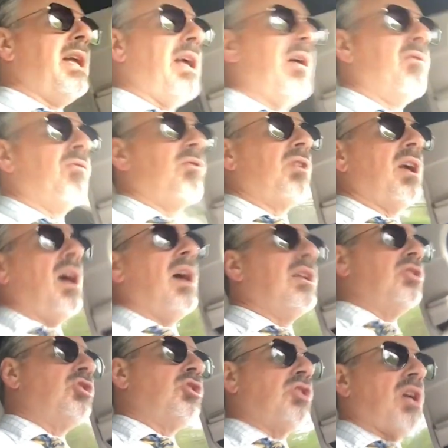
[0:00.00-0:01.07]
ever
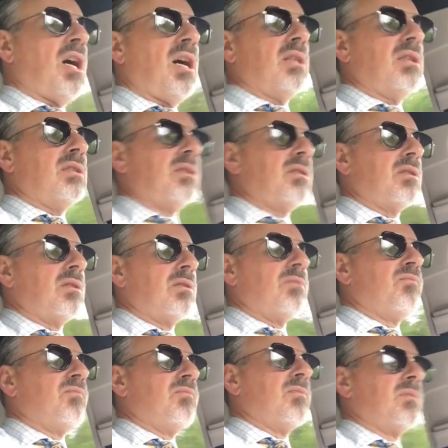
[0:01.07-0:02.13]
got shots.
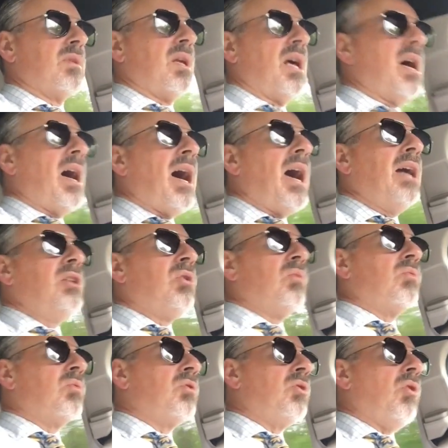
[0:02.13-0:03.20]
I
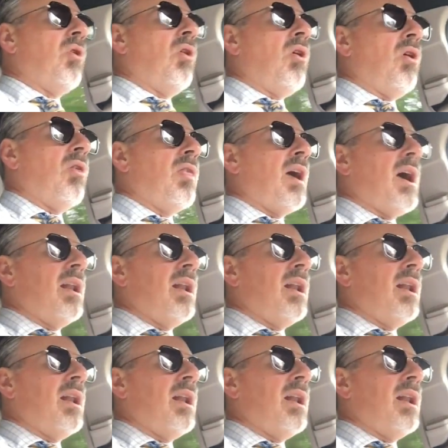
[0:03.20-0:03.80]
don't recall that